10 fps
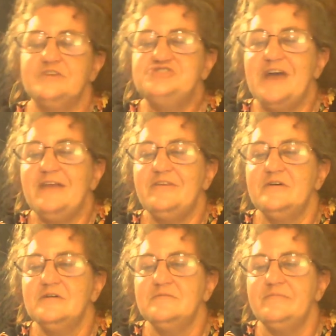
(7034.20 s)
Did you add
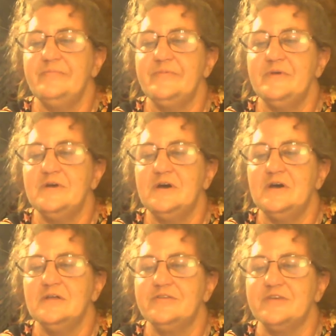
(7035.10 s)
the
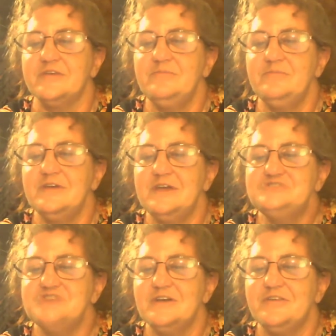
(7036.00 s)
let's see,
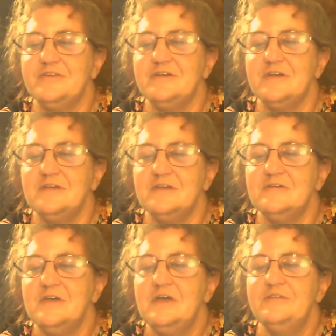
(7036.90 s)

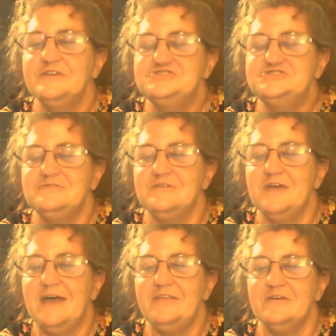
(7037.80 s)
MZHICKT? Did you
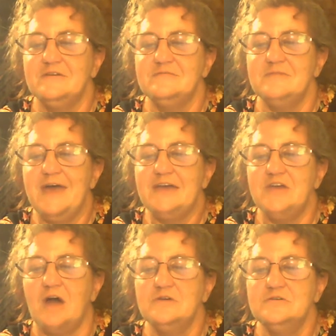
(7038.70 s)
add the
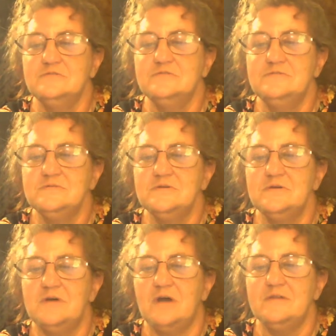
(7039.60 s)
at Yahoo
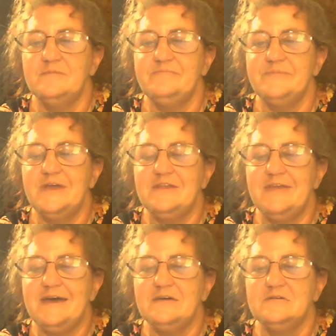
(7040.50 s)
on the
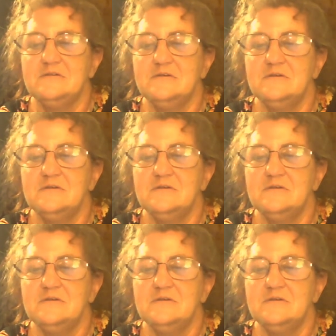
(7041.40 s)
end of that?